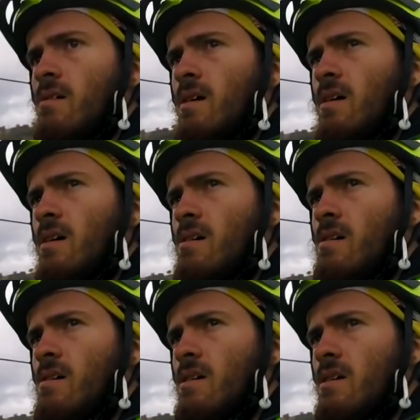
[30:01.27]

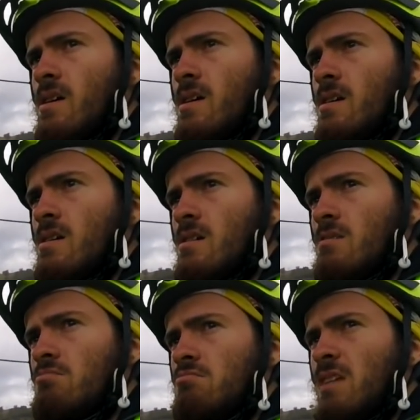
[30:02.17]

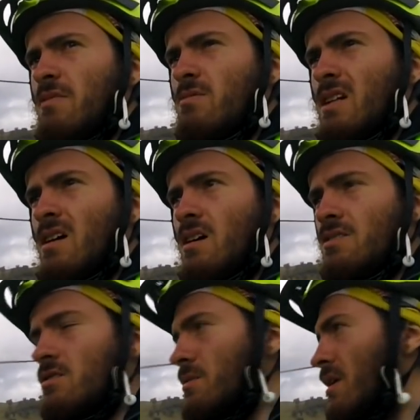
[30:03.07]
I haven't really
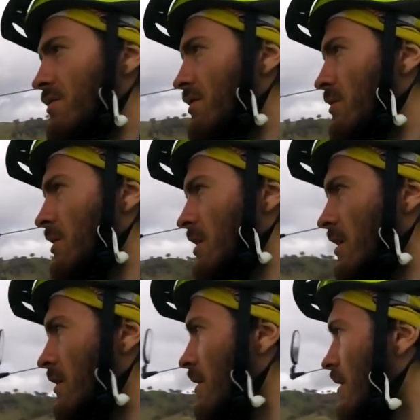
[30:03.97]
asked her about filming
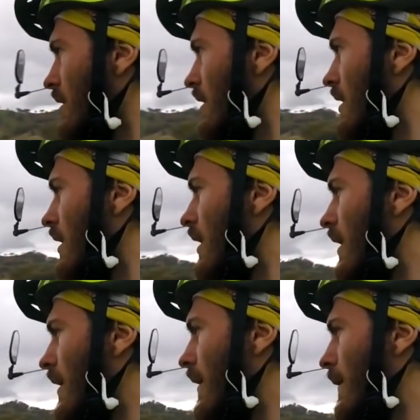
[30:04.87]
yet.
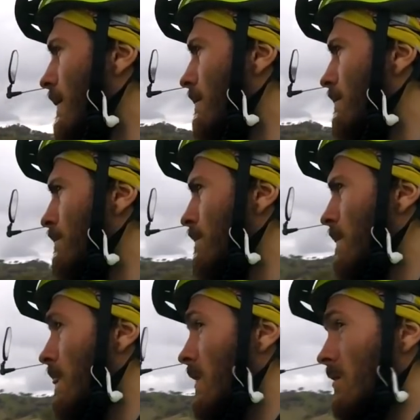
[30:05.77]
Um,
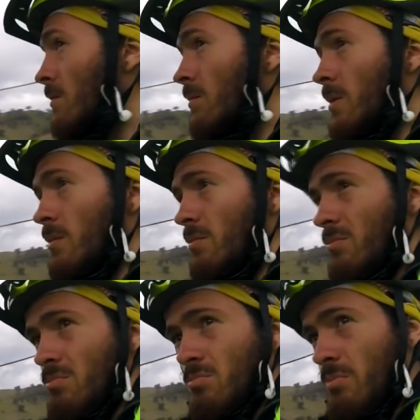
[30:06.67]
but
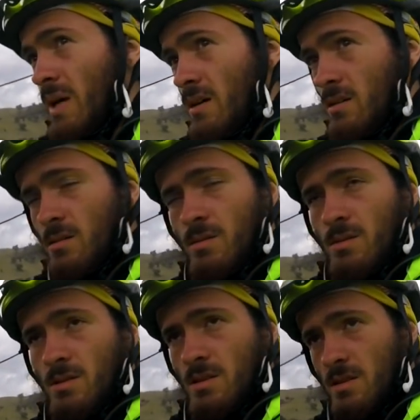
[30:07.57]
Belle,
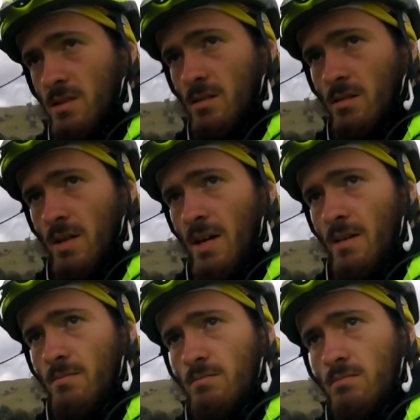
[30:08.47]
which is her
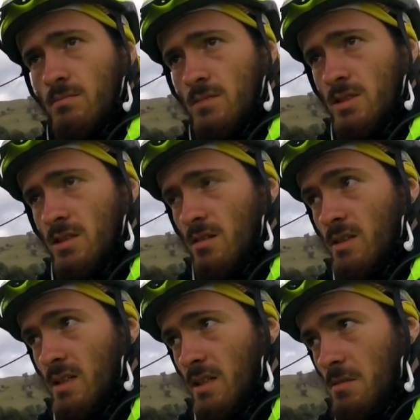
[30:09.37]
name, she's
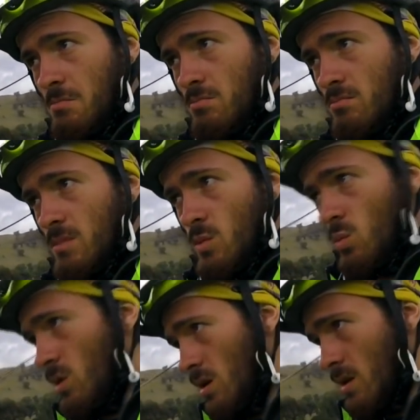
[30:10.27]
currently at
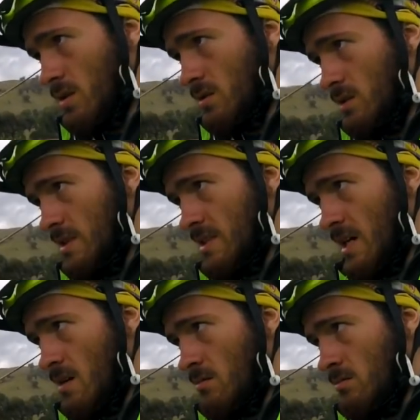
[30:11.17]
work in
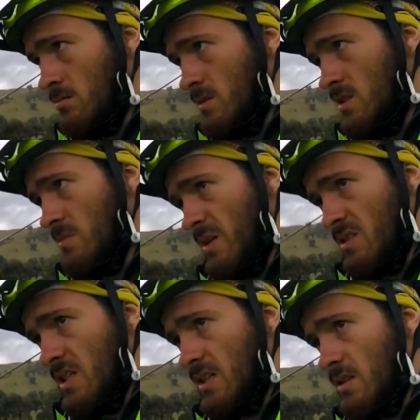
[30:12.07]
town, which is about
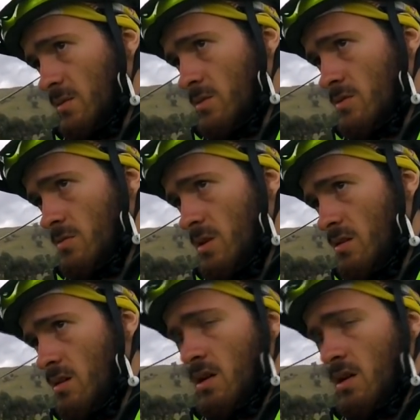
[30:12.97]
10 kilometers from here.